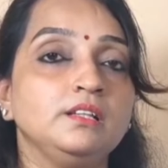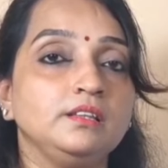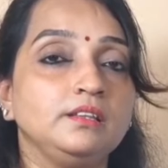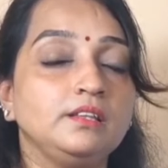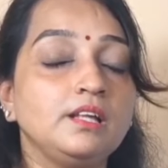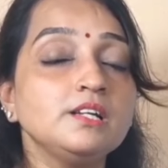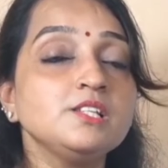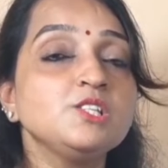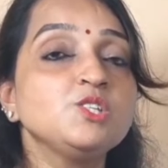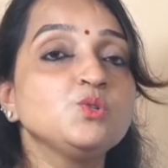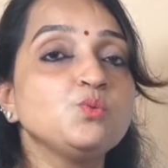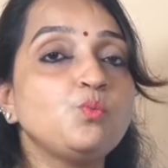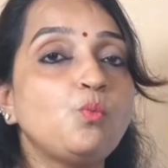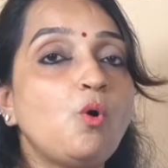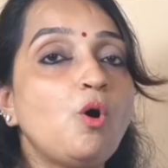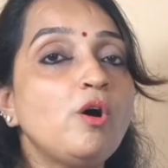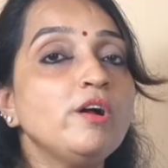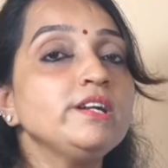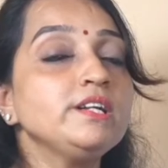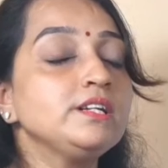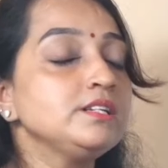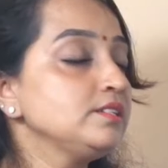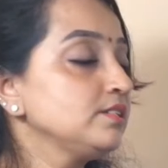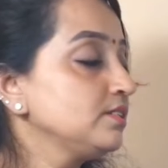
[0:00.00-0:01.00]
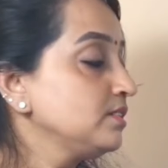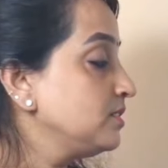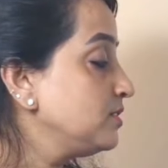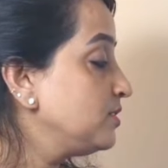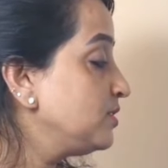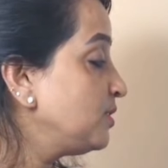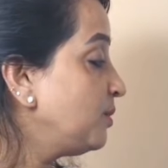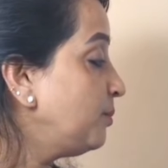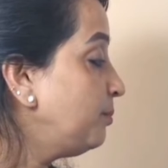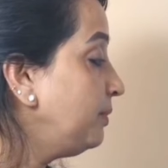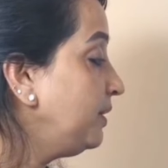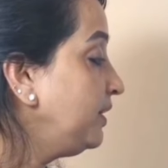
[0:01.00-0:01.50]
That's what is
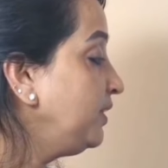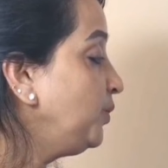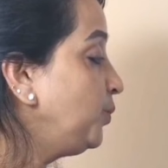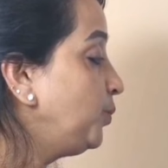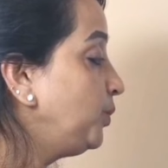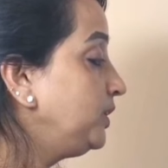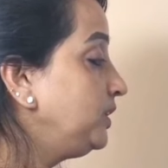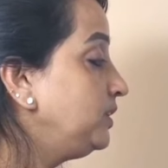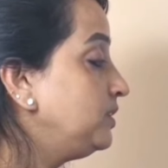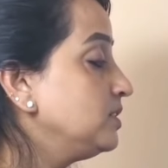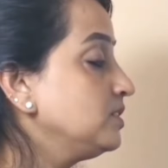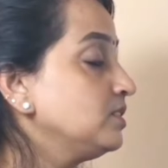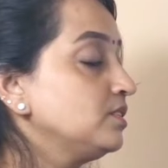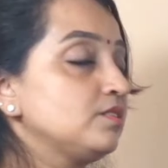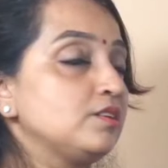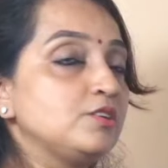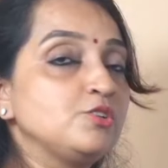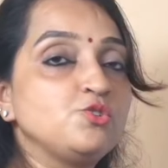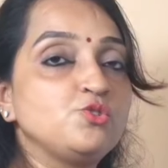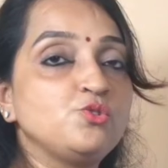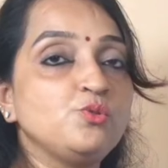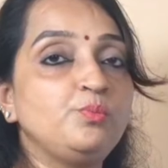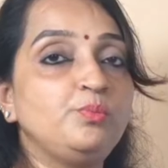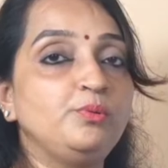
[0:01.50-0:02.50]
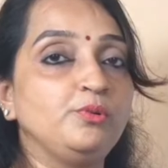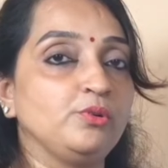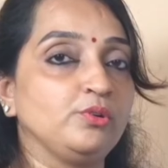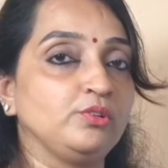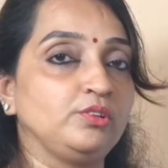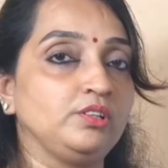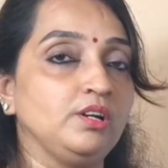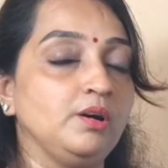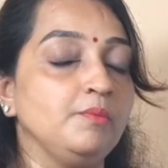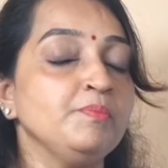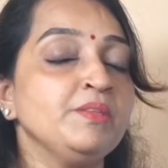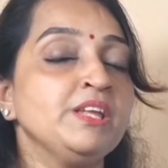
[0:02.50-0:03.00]
determined with this Rajju
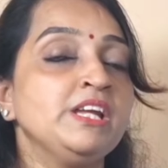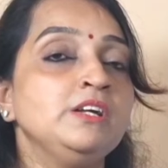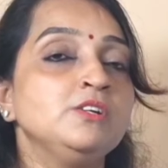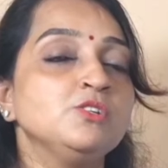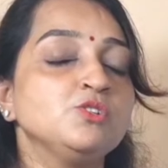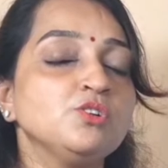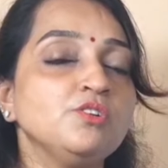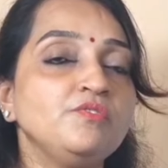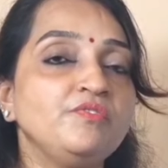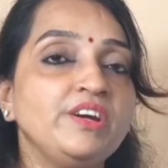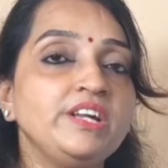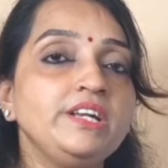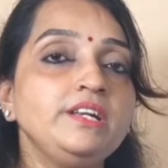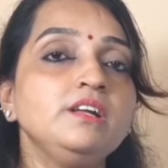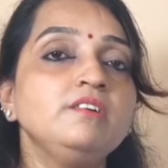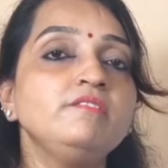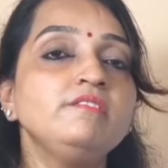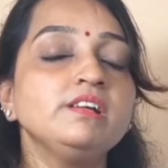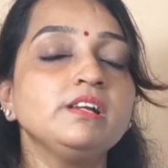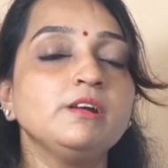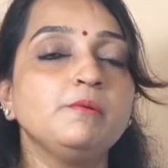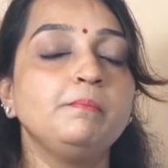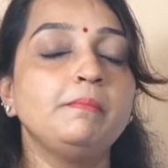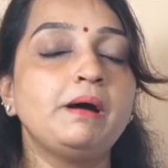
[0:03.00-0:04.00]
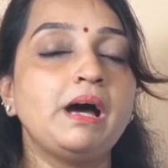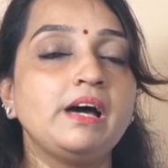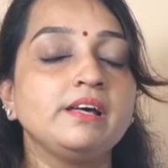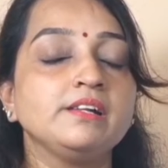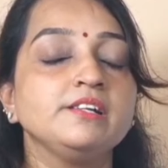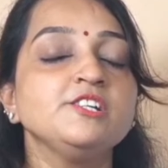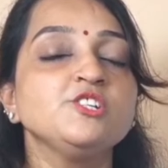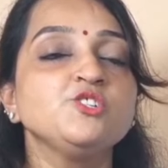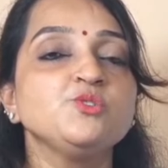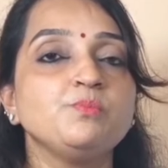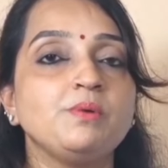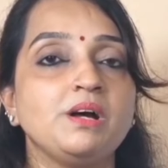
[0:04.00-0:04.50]
Purta. So whenever a
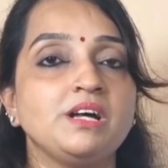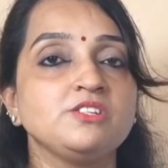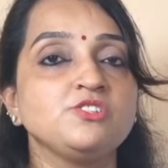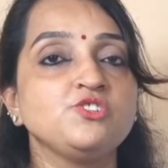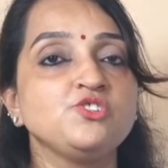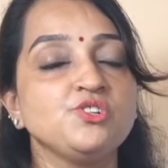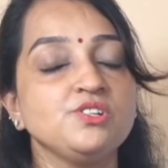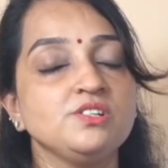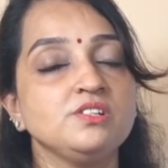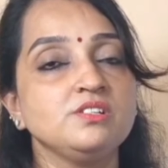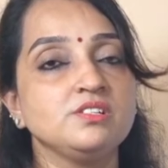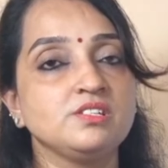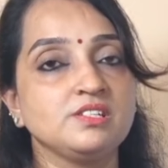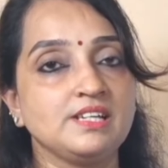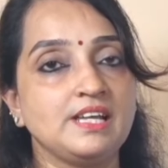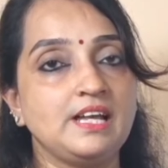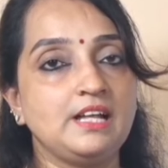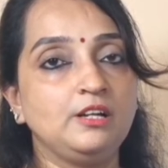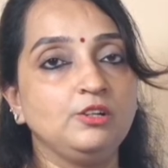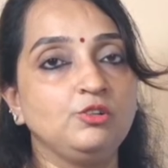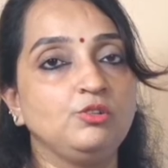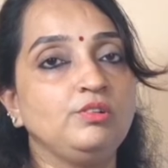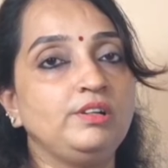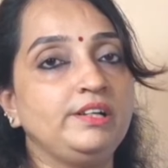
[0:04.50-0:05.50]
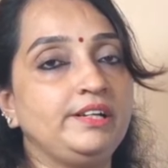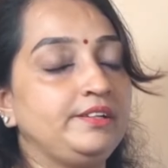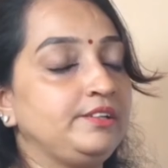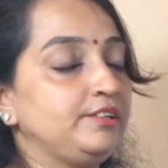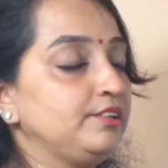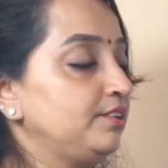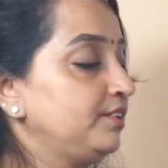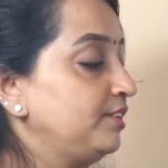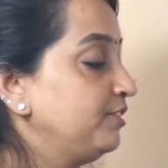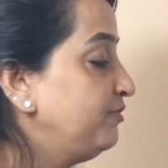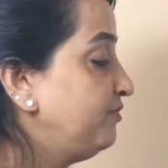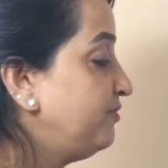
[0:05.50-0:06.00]
marriage matching is
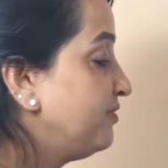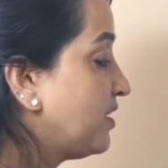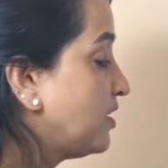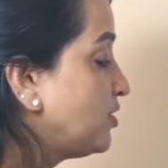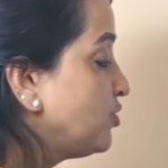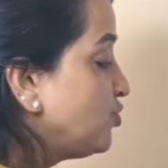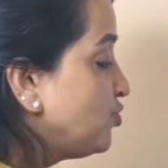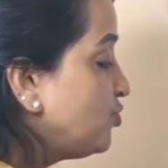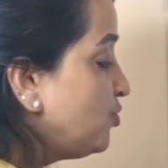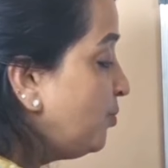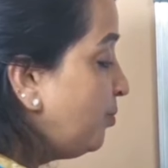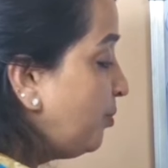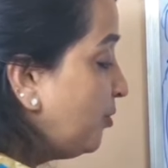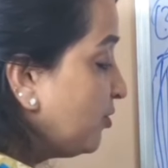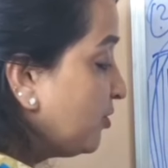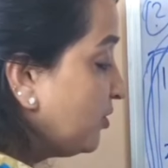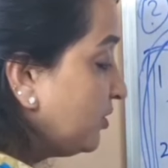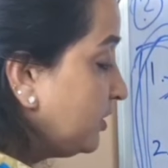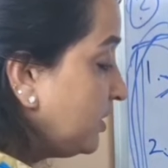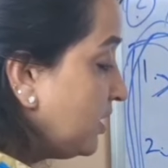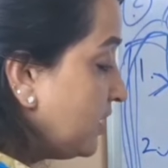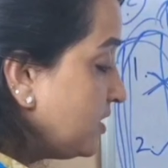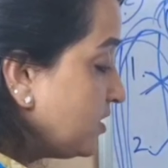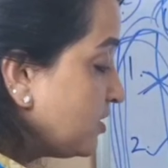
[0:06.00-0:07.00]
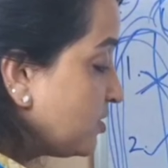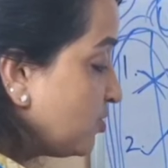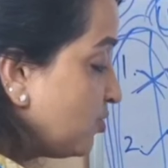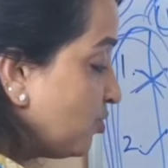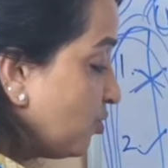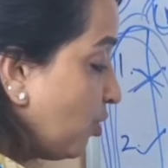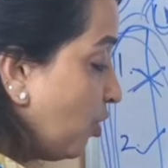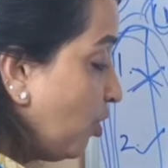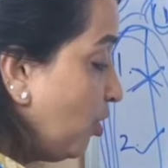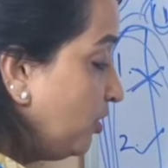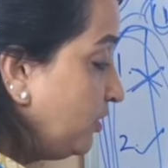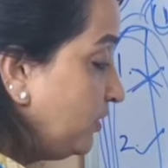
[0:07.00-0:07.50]
calculated, if Rajju Purta is
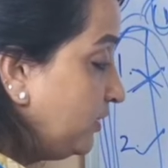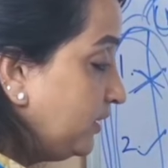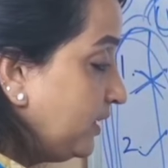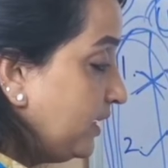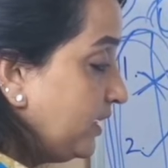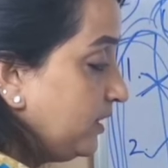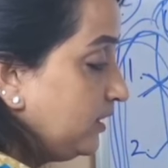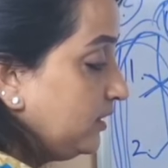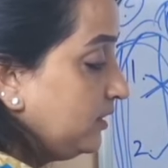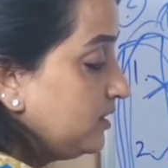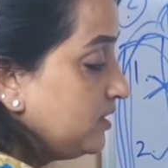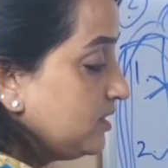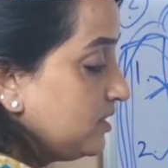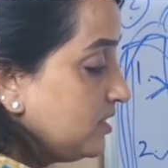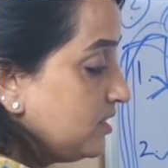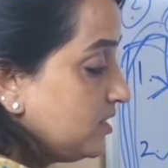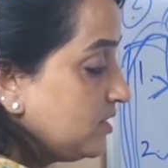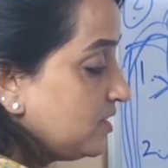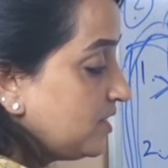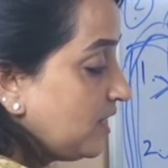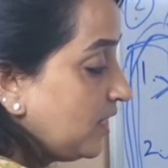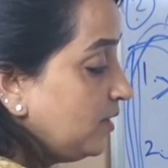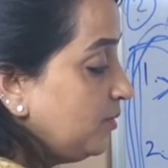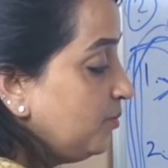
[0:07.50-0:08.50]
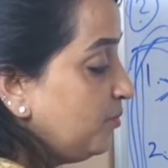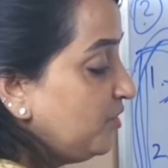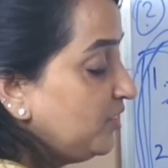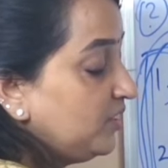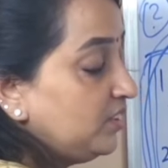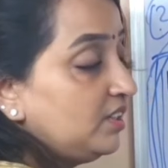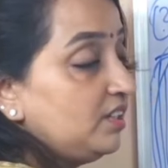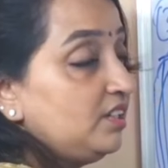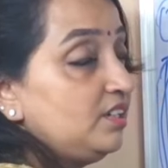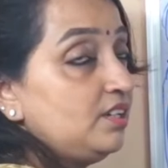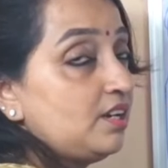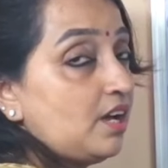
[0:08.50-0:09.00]
not there, this is done
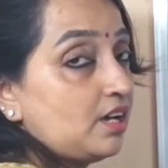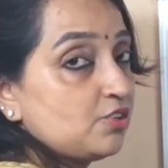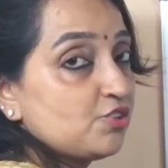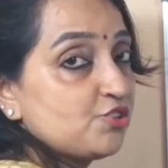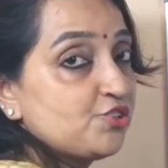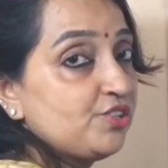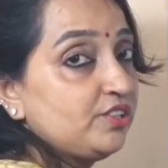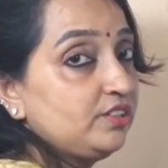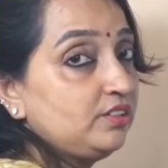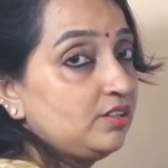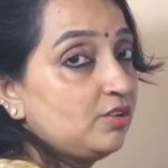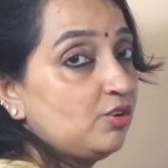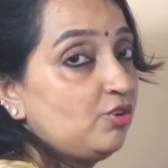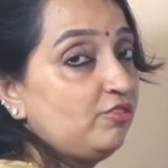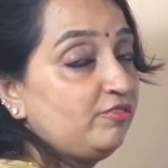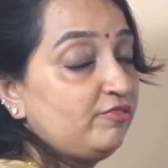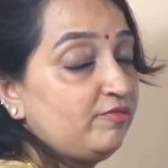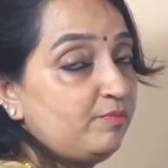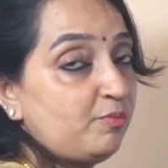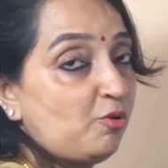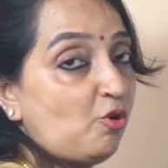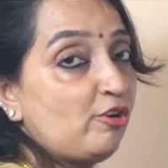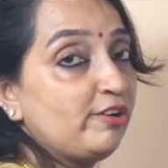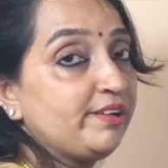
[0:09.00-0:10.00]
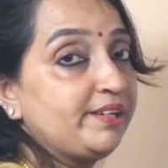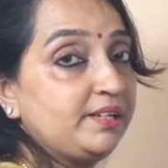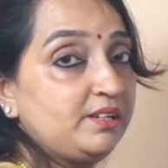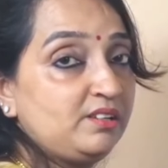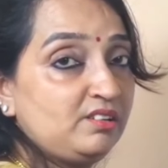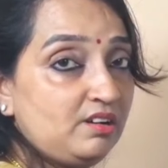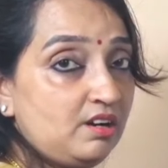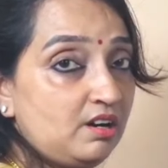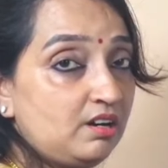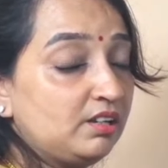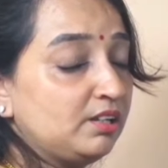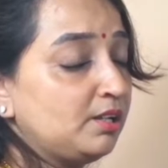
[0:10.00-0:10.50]
with the nakshatra of boy
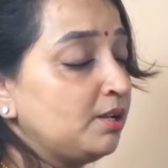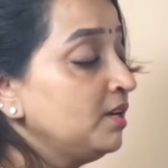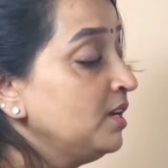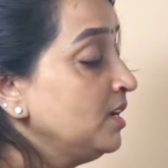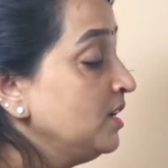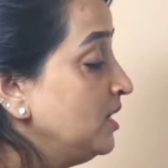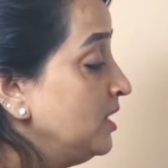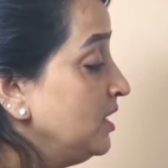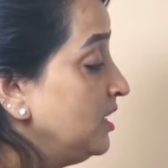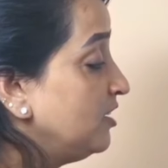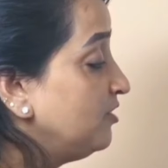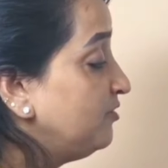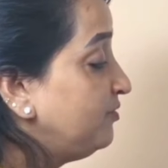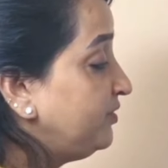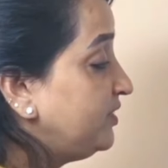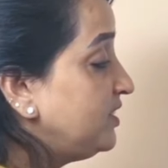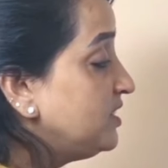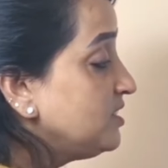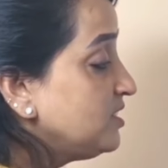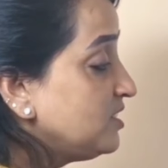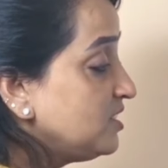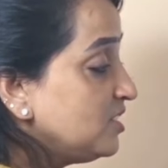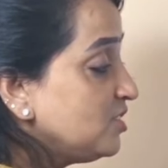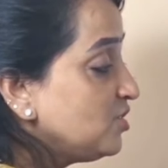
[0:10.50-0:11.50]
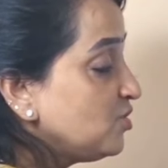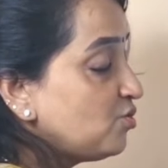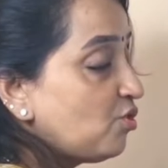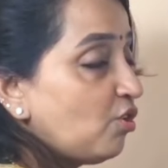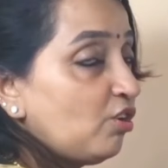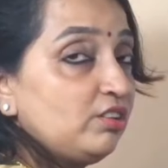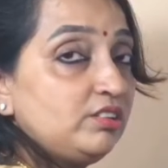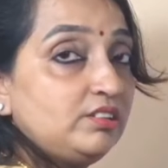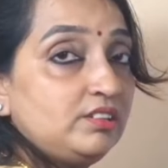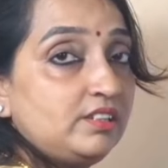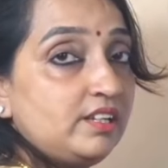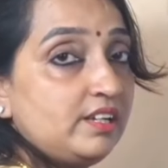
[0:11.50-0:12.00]
and girl. If this is
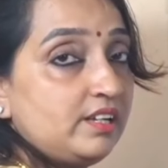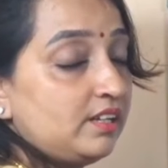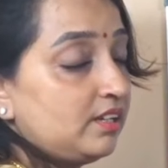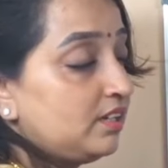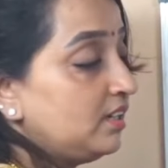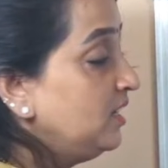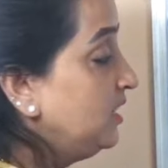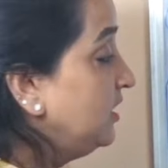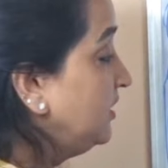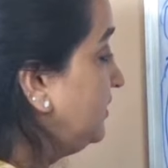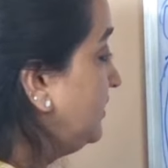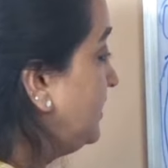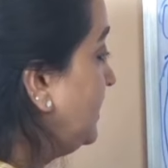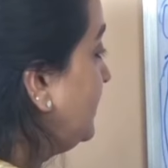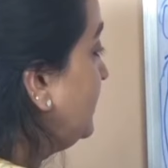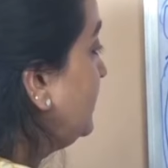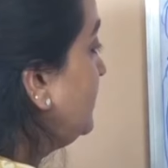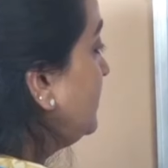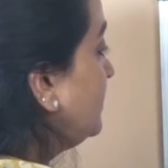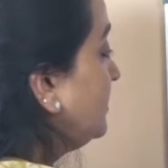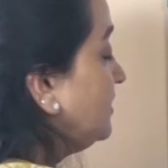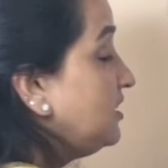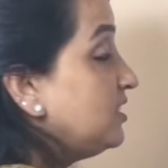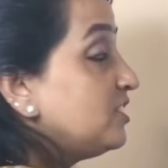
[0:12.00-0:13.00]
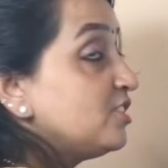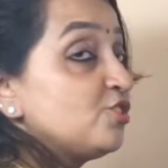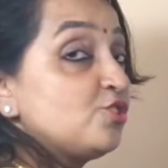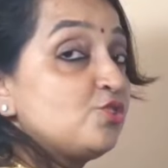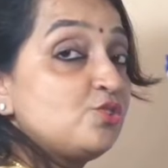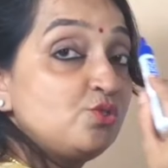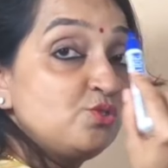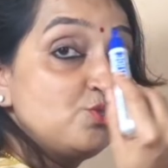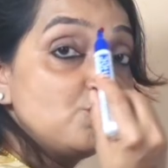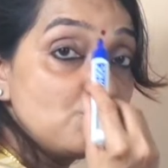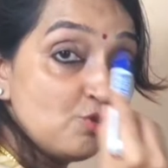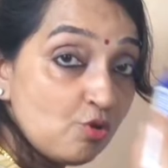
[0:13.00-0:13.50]
not there, then there
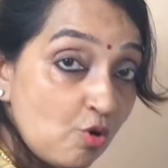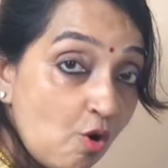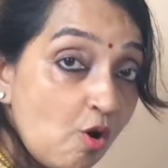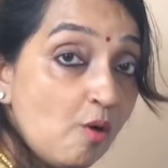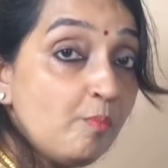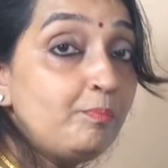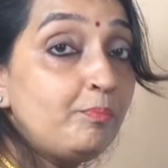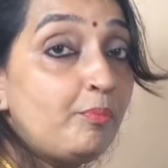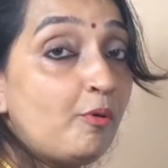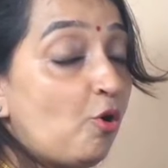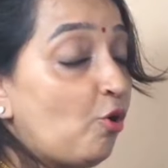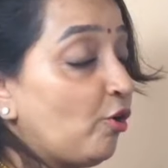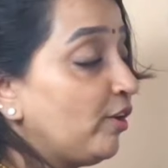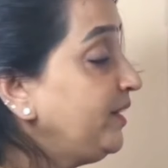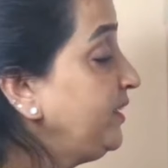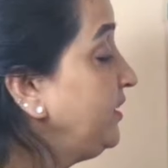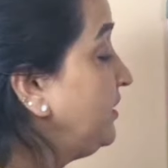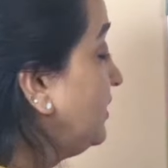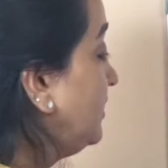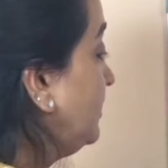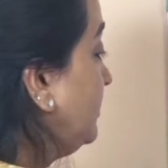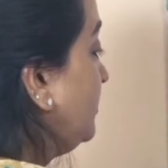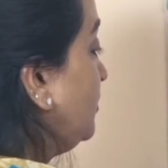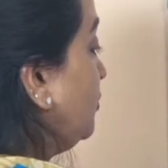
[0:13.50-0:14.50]
is no point in